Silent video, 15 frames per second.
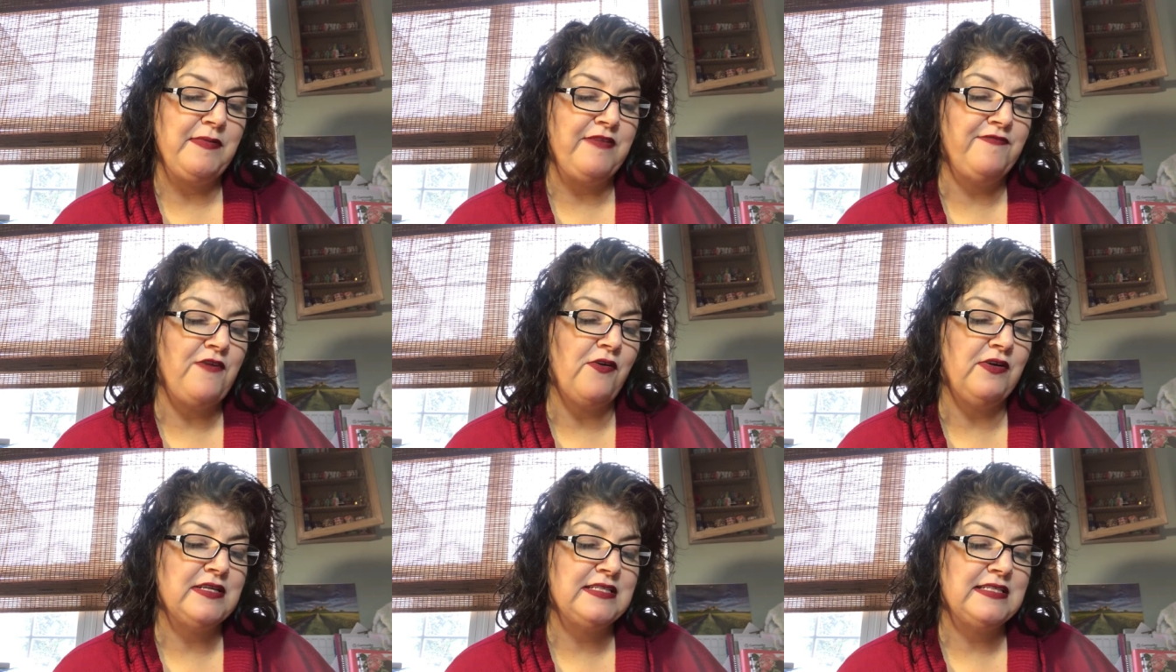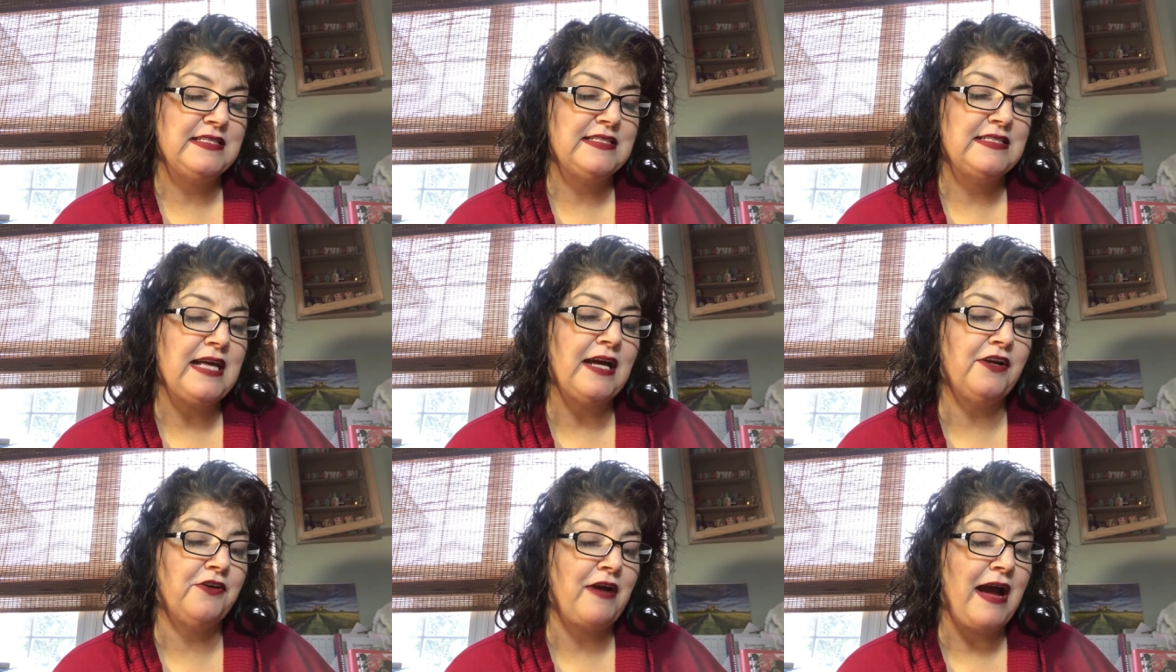be focused to
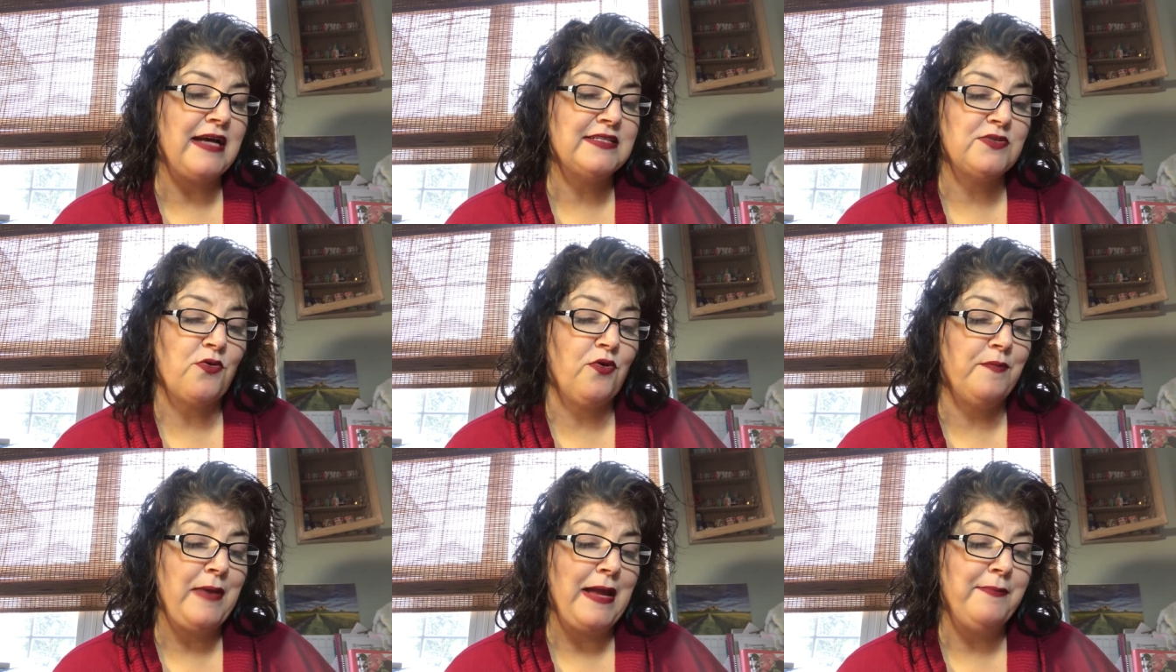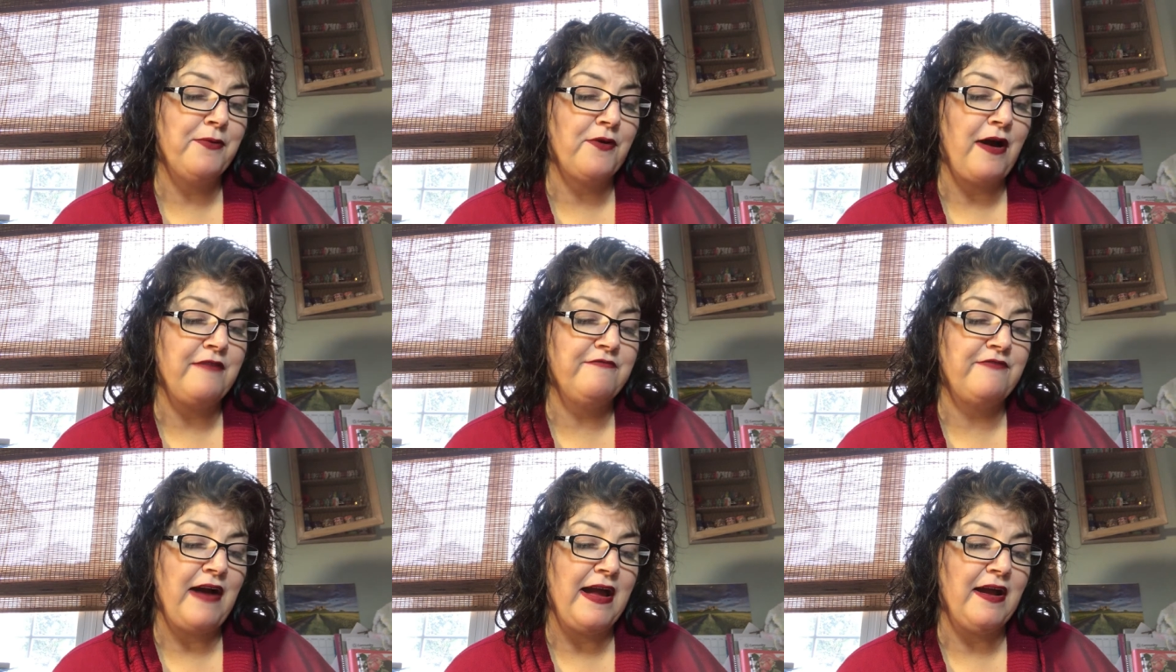set grass or paper on
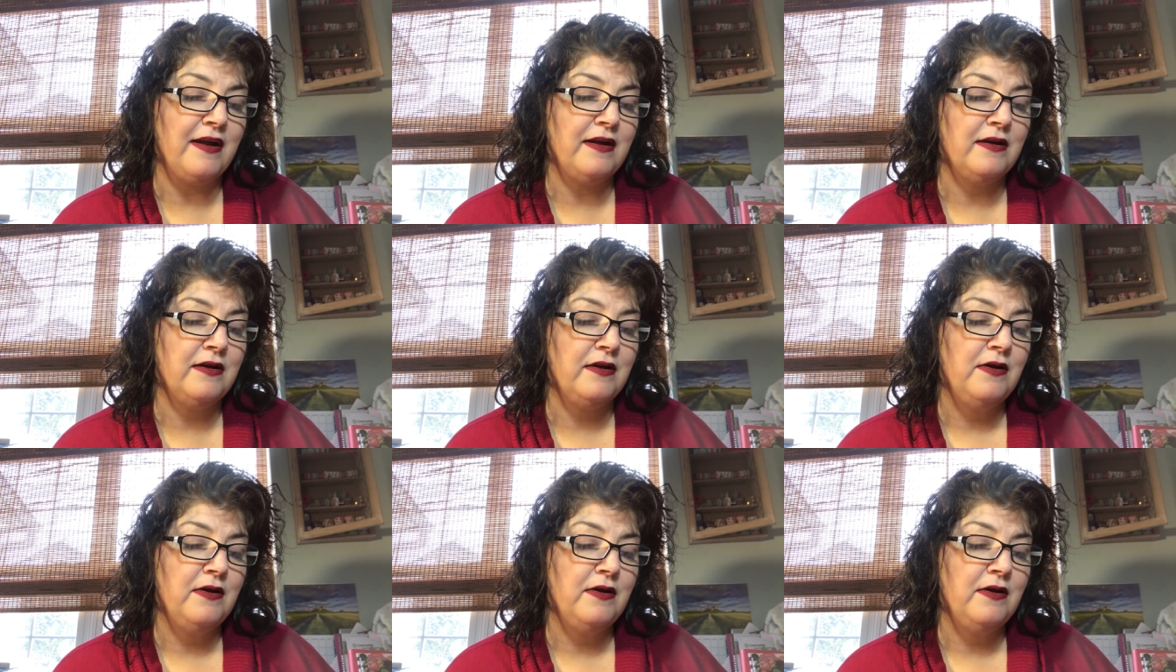fire.